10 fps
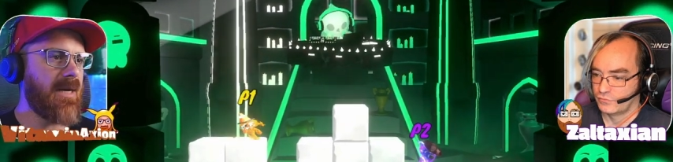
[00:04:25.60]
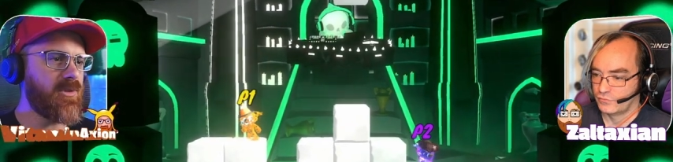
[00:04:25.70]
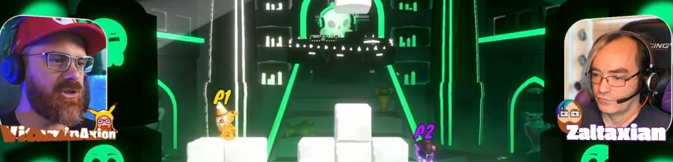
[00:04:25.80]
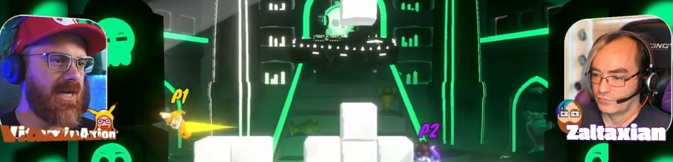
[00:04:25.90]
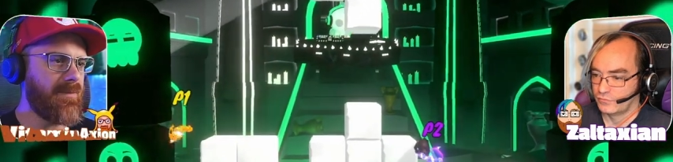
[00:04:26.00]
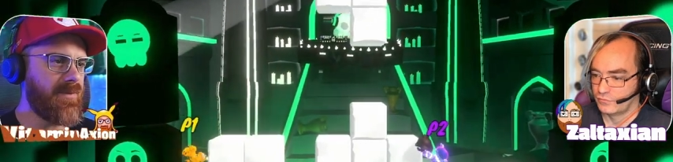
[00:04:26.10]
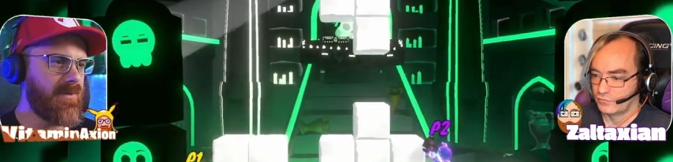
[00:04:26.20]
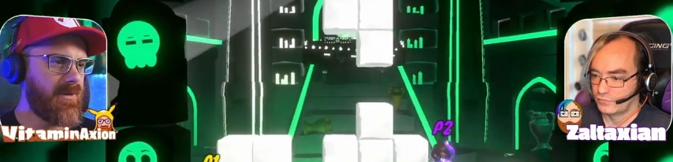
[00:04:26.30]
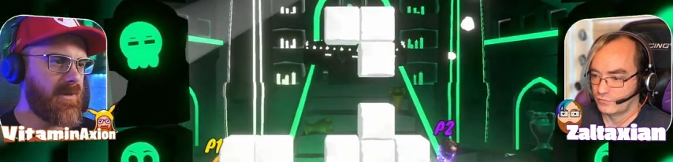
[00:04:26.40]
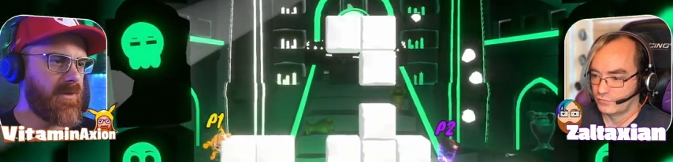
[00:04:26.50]
Speaker 1: double jump.
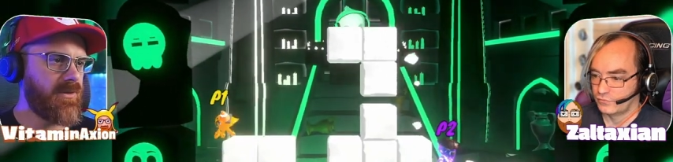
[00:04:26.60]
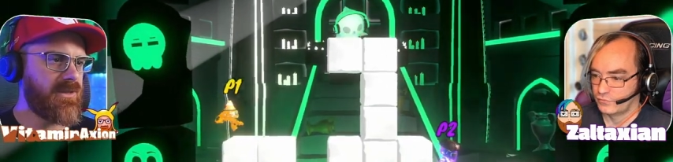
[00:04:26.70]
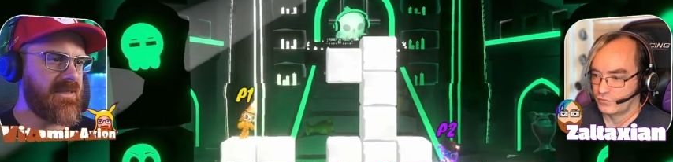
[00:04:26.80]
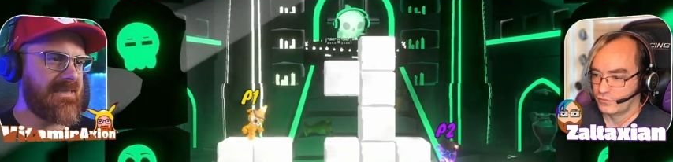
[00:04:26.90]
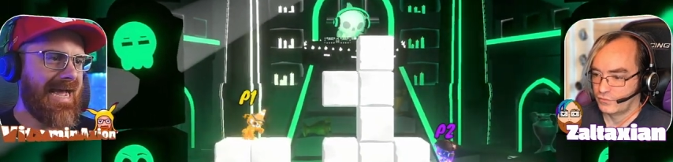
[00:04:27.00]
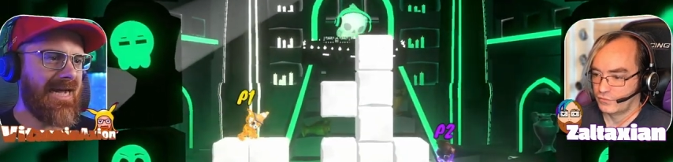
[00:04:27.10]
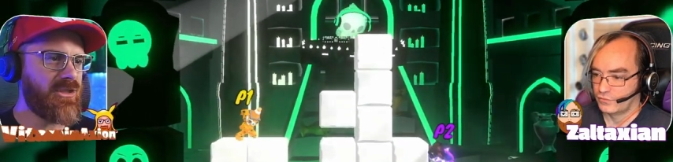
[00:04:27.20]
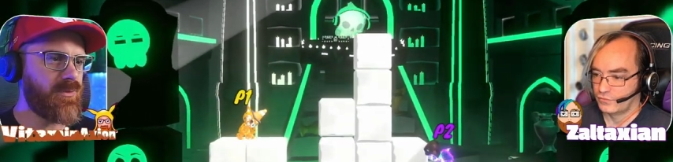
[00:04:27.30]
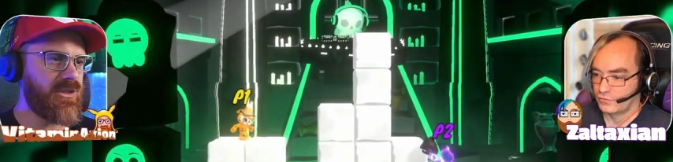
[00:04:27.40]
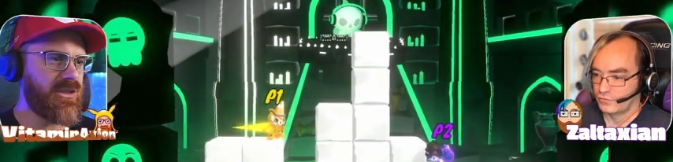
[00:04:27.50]
There's a
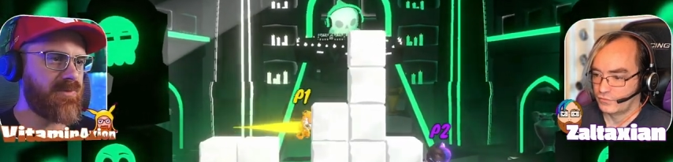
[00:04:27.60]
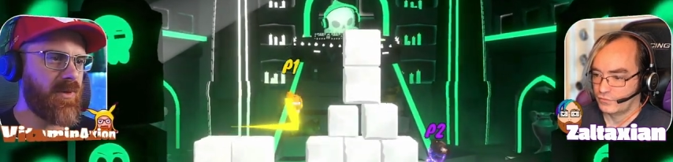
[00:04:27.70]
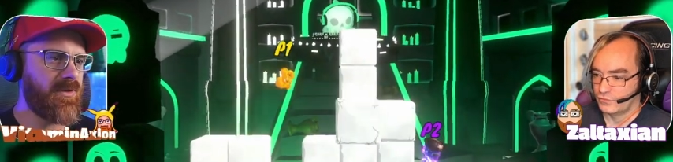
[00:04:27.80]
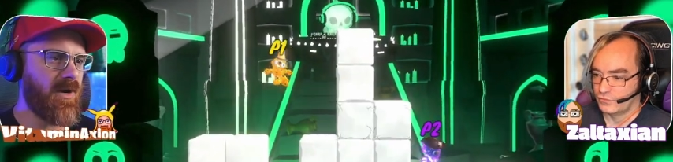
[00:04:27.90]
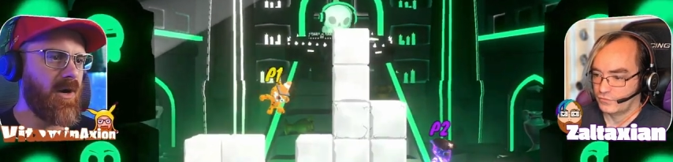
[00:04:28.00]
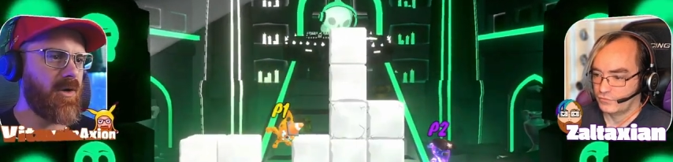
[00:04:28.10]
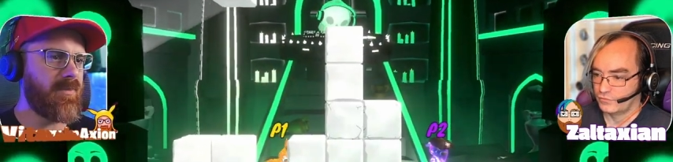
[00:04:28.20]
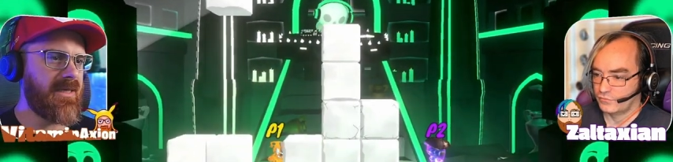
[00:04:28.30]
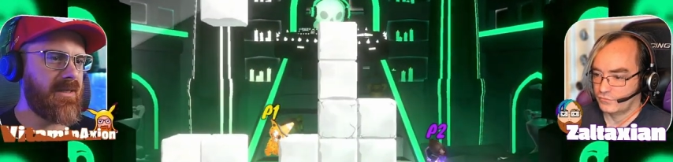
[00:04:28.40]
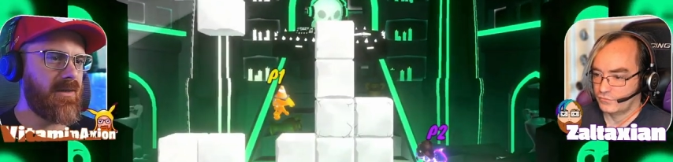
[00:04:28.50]
dash, which is both
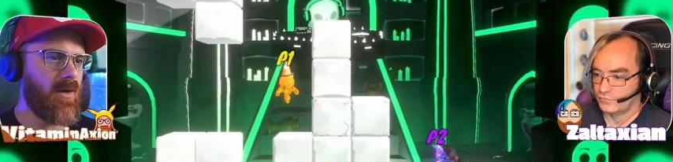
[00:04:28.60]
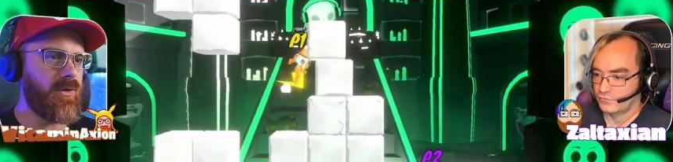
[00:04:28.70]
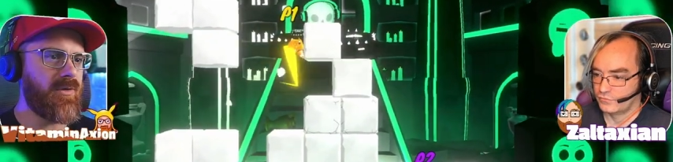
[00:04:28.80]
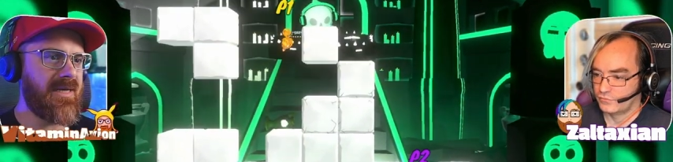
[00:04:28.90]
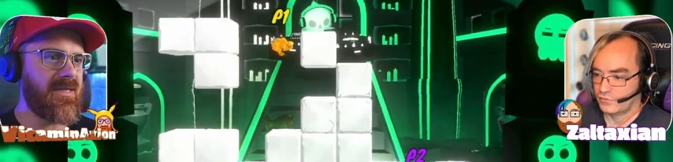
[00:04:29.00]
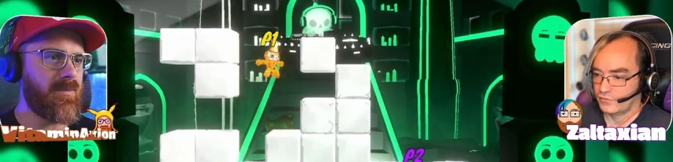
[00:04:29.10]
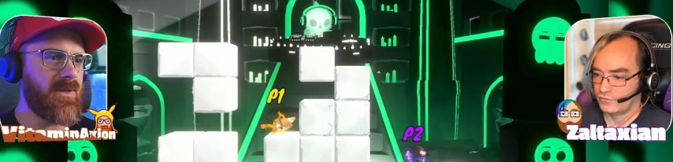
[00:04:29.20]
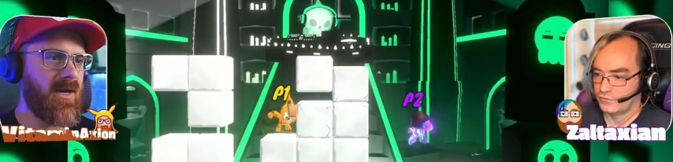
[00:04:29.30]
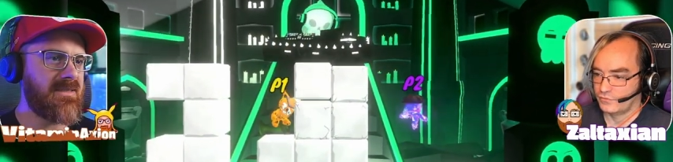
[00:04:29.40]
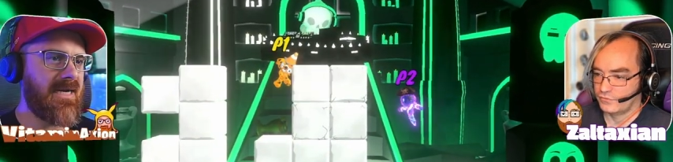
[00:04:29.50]
R B. Oh, you can hit
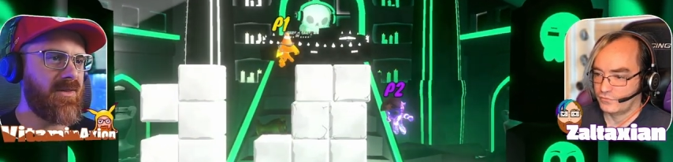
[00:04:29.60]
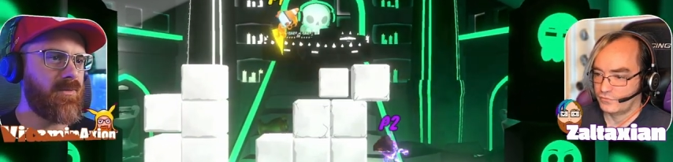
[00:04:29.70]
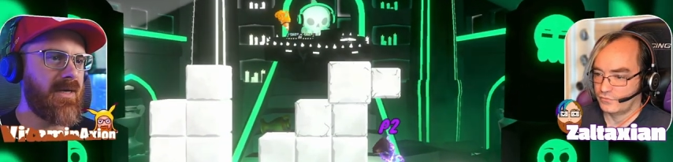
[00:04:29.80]
the blocks out of the